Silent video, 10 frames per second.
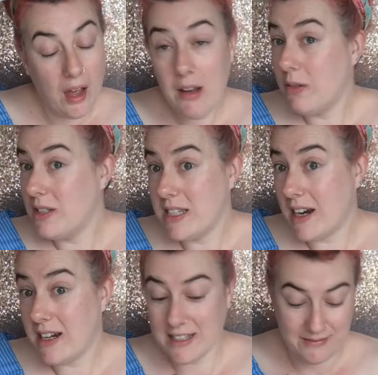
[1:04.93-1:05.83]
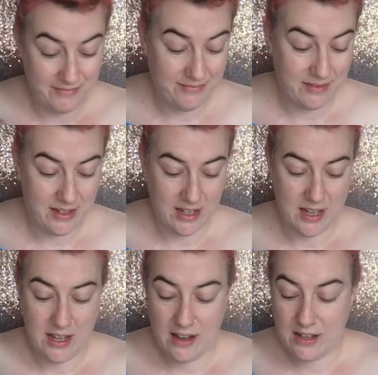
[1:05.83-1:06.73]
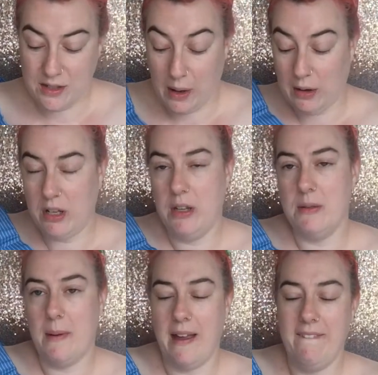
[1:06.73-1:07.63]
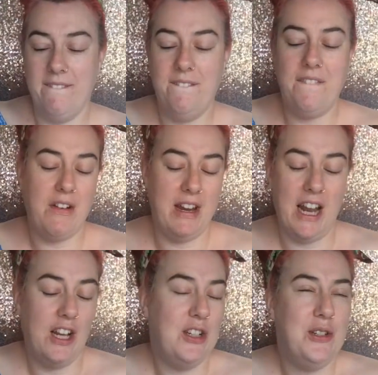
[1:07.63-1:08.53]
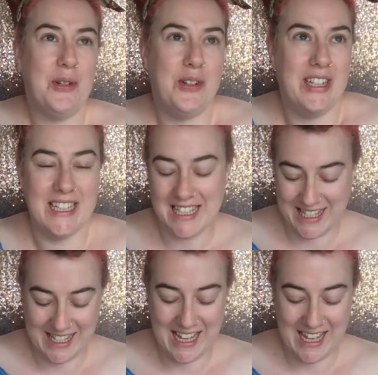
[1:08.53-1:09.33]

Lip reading: I'm going to start. So I'm going to use my very luxurious